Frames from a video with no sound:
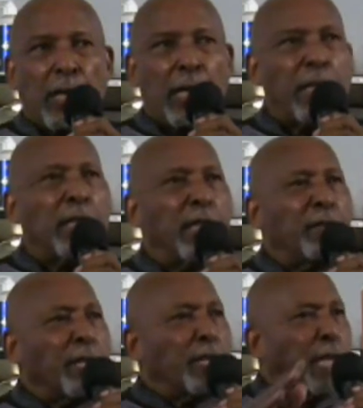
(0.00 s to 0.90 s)
And
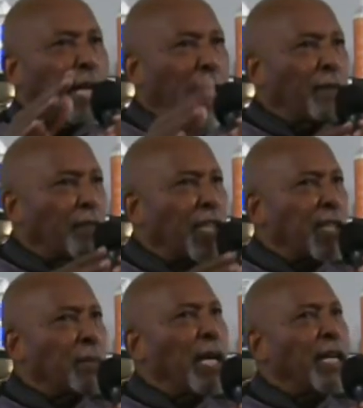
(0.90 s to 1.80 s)
leaving the African
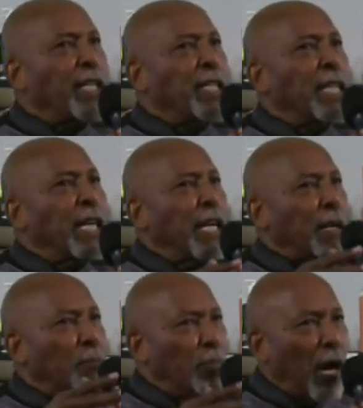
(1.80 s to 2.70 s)
American
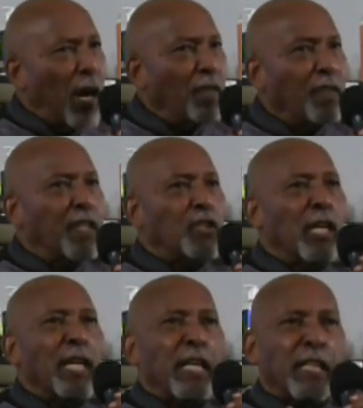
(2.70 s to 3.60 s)
impoverished
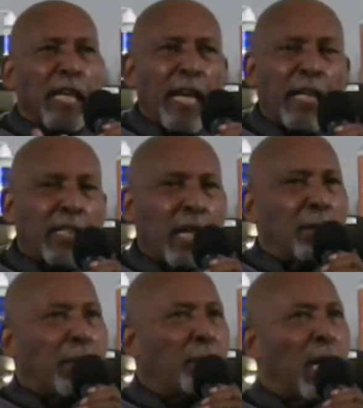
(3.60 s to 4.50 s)
in the
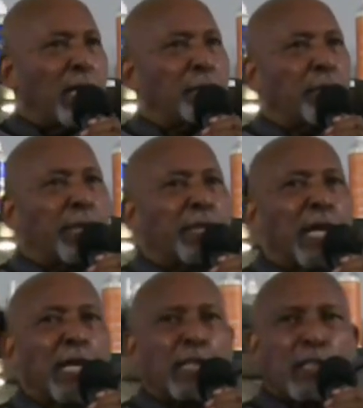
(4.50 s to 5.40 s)
economic marketplace
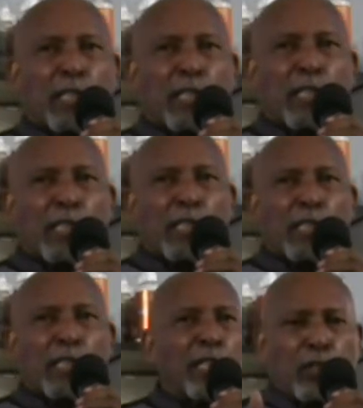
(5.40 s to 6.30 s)
because the
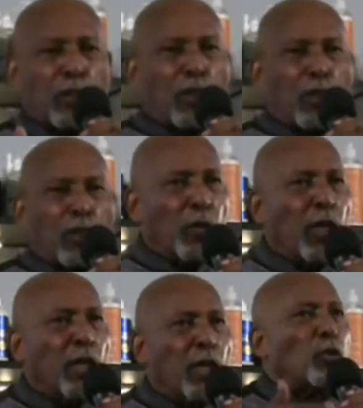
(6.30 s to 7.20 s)
dollar didn't get the
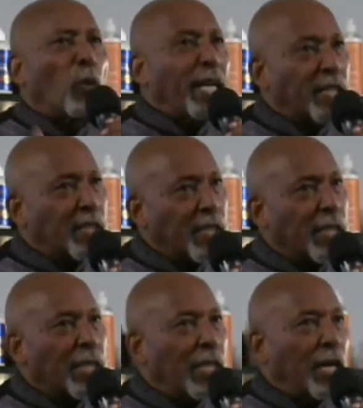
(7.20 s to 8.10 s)
turnover
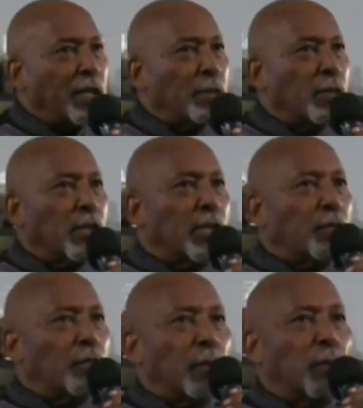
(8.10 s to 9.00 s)
twice in our
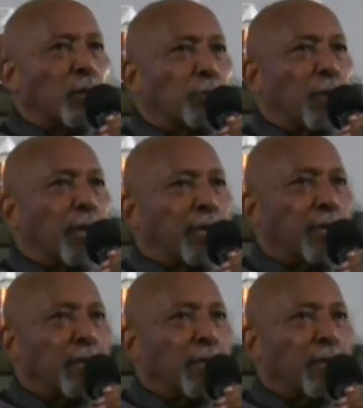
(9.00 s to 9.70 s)
community for the most part.